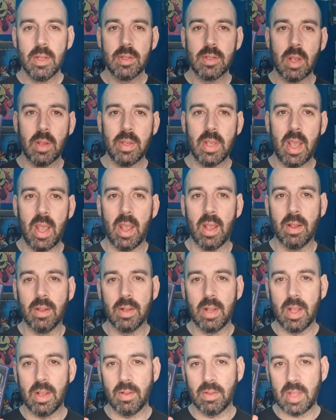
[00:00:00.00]
So
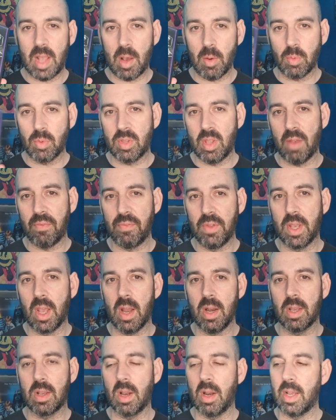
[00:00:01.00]
yeah, that'll definitely
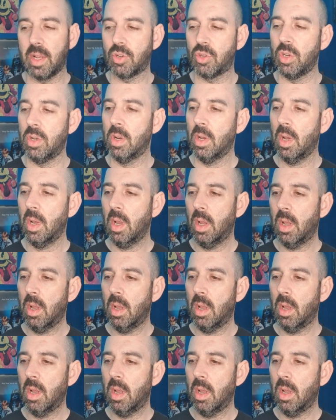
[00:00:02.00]
go in a collection.